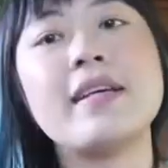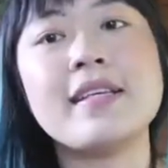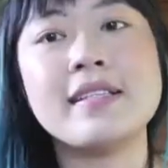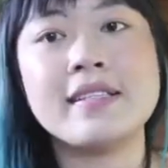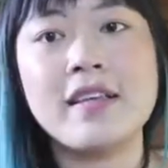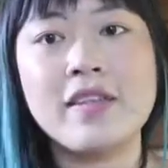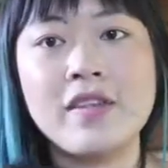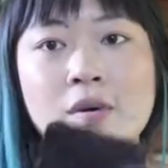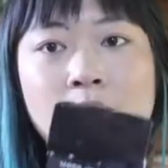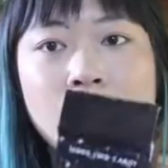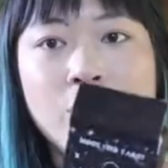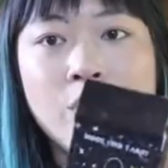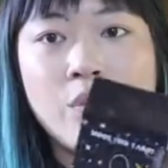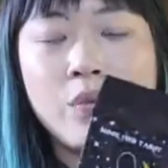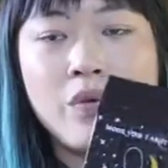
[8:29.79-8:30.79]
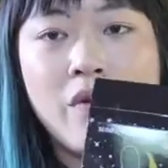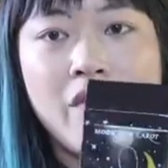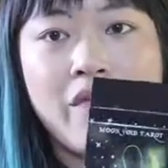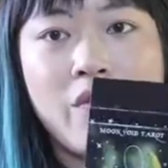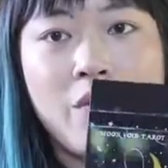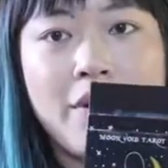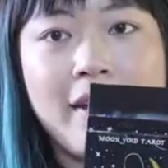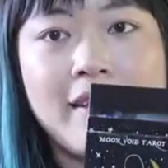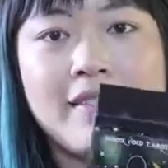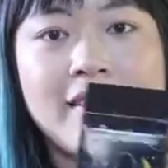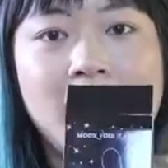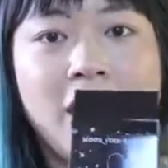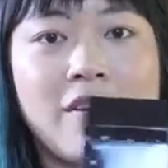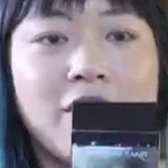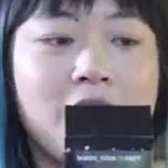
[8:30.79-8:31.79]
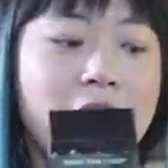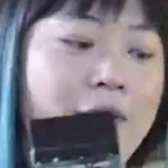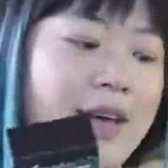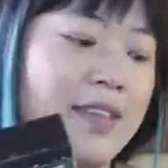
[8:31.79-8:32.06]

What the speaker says: is the Moon Void Tarot,